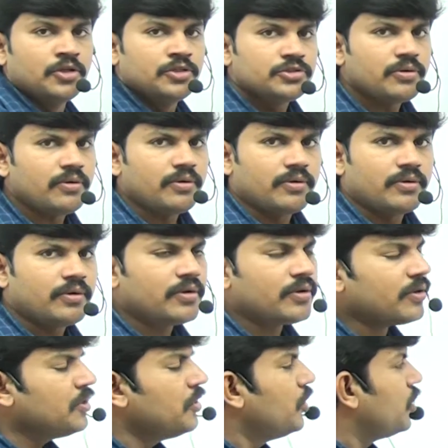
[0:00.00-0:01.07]

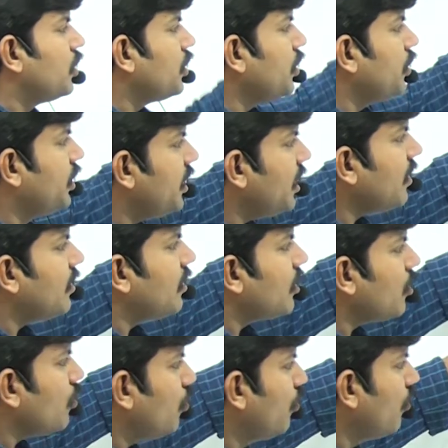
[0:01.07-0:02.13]
So here,
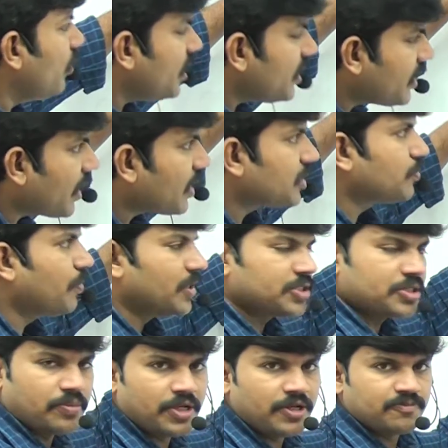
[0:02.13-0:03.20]
who is the
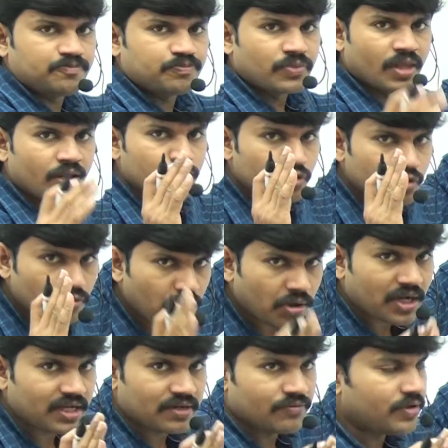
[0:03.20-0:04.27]
responsible to
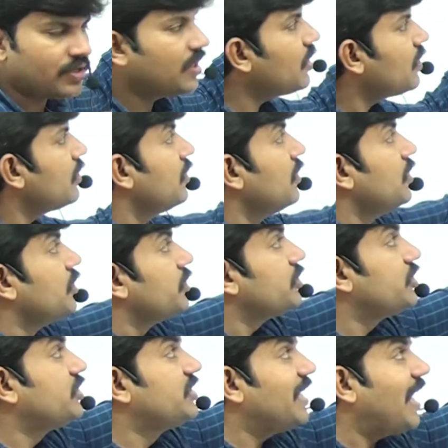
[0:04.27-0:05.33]
convert
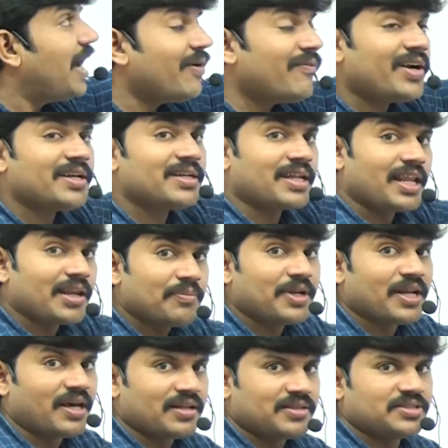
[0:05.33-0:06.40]
Java
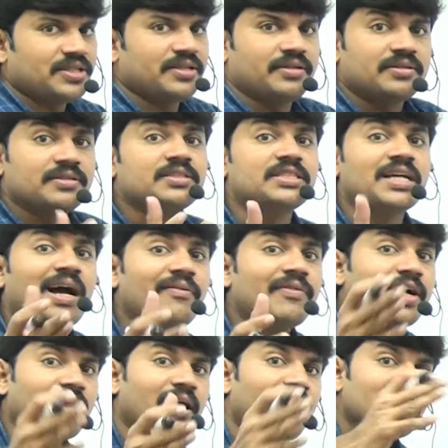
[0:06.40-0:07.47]
terminology,
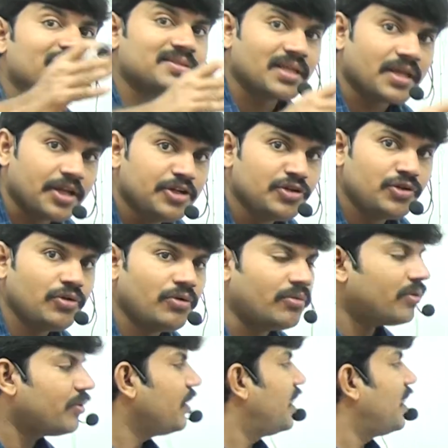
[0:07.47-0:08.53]
Java calls into
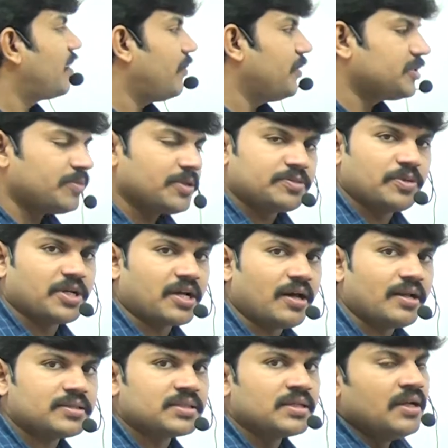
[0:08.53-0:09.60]
database specific
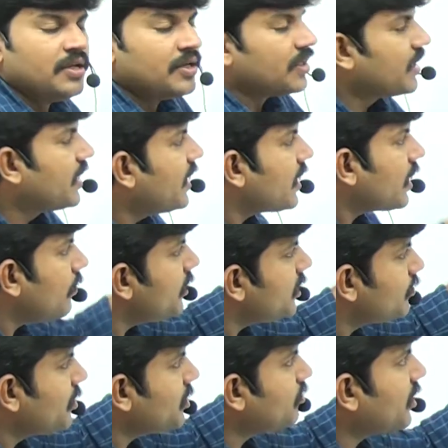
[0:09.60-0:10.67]
calls, database
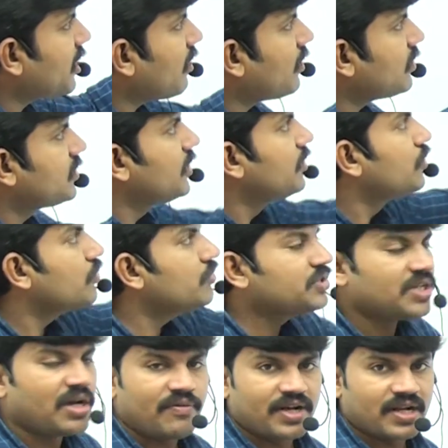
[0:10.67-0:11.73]
specific calls into
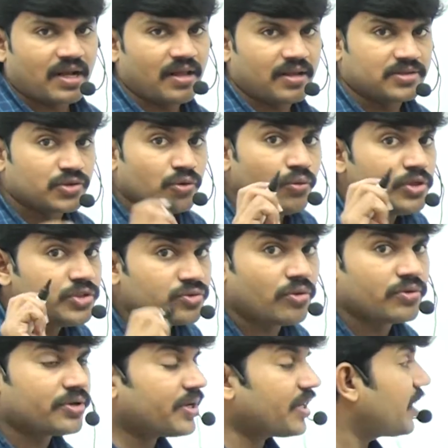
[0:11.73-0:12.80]
Java calls? Who is
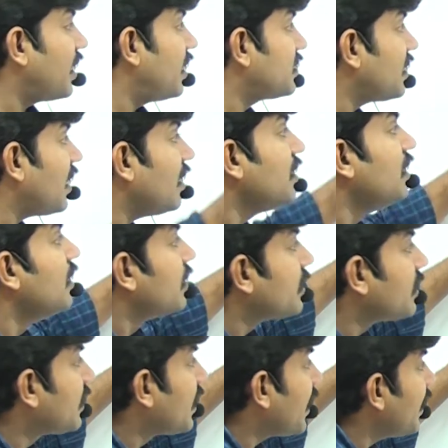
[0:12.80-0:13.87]
going to take care, sir?
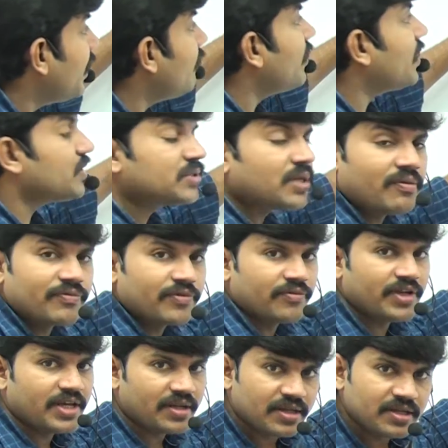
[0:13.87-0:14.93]
Driver
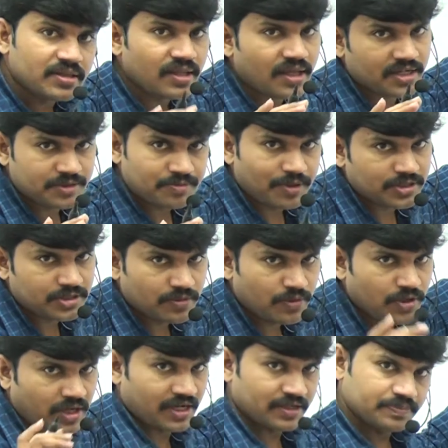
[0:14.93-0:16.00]
software is the
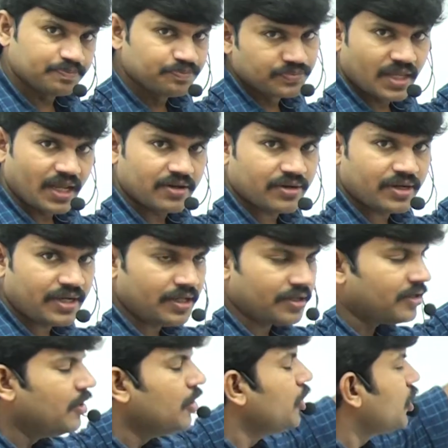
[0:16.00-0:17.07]
responsible, right? Are you getting?
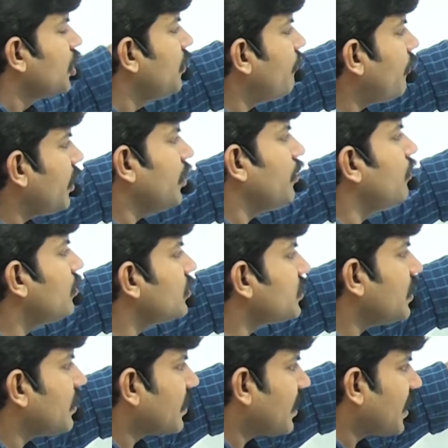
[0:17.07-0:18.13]
If I use
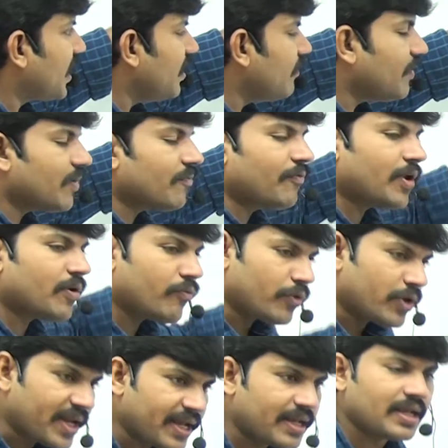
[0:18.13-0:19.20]
a driver for
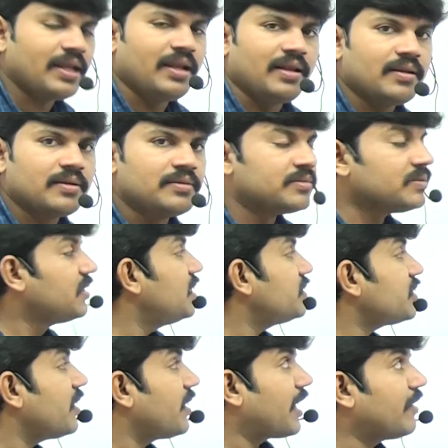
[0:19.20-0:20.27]
Oracle, this
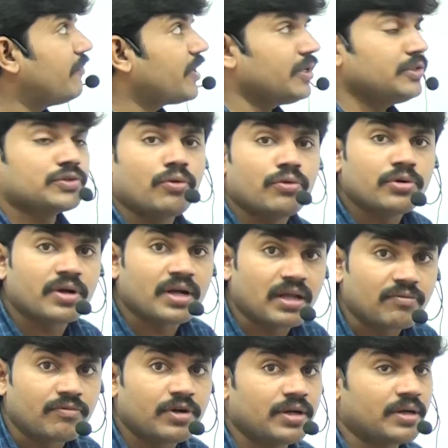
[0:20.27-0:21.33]
driver is going to
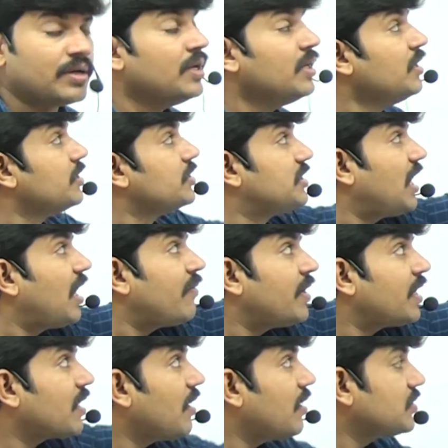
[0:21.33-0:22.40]
convert Java
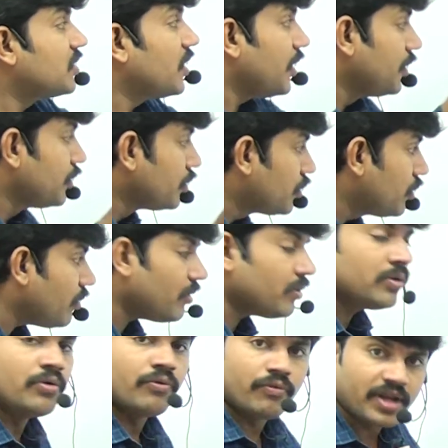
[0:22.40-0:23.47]
calls into
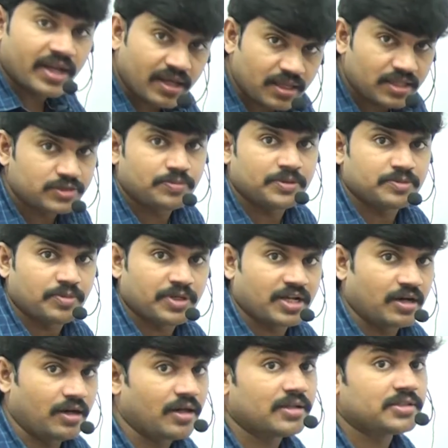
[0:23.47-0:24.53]
Oracle specific
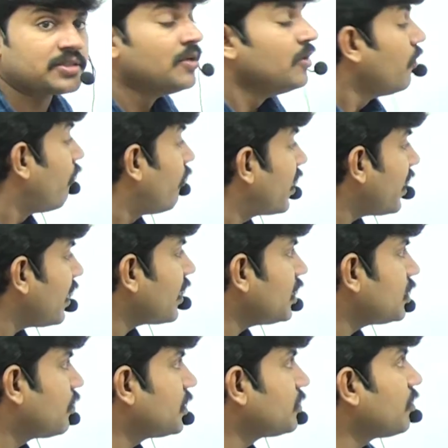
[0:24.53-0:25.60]
calls, Oracle
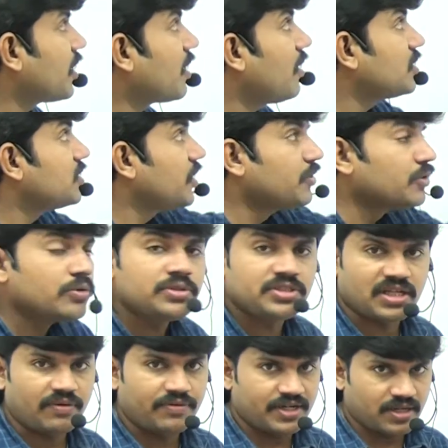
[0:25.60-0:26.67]
specific calls into
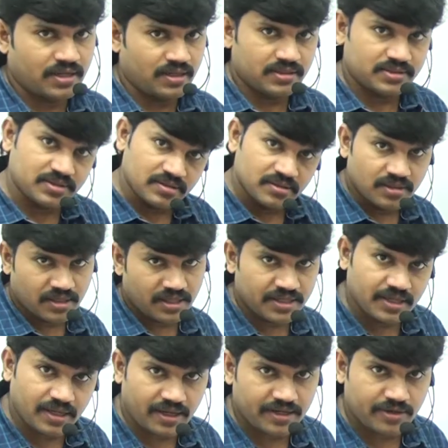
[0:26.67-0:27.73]
Java calls.
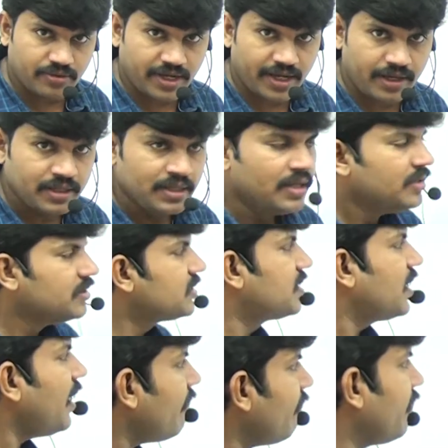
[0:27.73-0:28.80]
Clear, right? Okay.
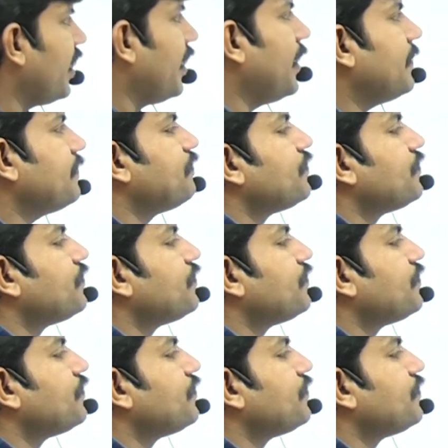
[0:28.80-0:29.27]
Same way,